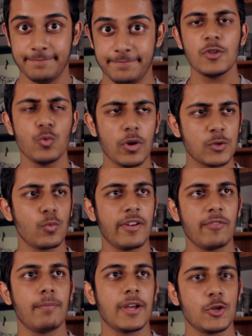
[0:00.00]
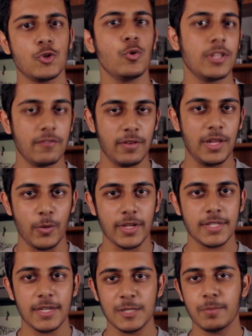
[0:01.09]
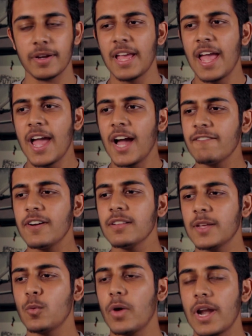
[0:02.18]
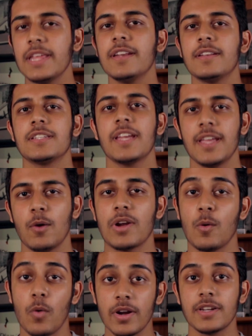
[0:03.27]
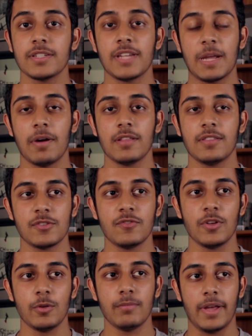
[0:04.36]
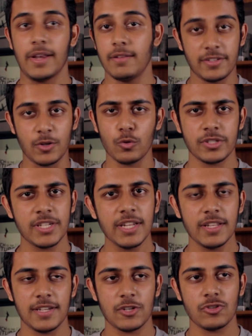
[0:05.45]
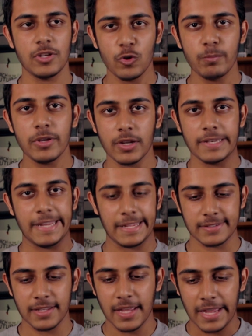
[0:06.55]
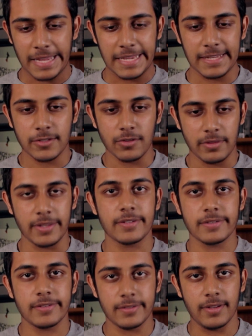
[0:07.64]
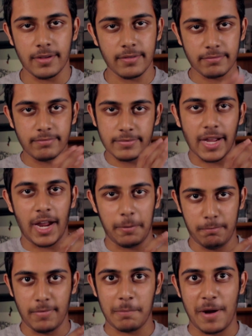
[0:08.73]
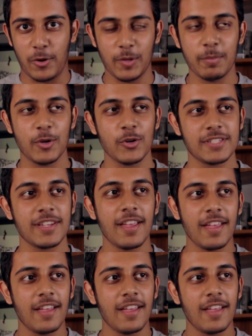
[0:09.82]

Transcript: This was one of my shorter video essays, but I felt that what I needed to say and what I wanted to say about this film and this whole series actually could be condensed into this uh, time amount because